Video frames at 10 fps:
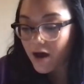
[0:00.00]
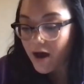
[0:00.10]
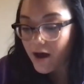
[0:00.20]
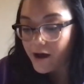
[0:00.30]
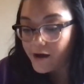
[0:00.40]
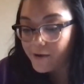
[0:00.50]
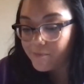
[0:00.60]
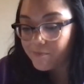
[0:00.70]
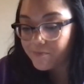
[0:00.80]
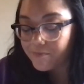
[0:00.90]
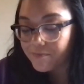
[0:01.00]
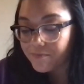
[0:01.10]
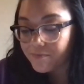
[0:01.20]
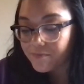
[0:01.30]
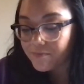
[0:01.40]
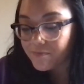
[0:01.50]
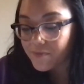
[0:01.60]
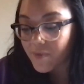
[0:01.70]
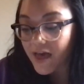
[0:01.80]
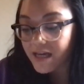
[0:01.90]

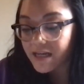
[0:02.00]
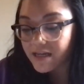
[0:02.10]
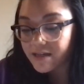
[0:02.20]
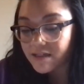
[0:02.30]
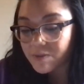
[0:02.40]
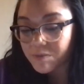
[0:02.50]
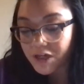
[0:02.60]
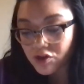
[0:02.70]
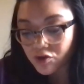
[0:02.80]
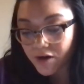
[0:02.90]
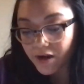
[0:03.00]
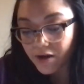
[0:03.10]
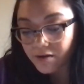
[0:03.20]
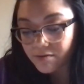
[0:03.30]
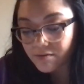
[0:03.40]
that is peach crayon.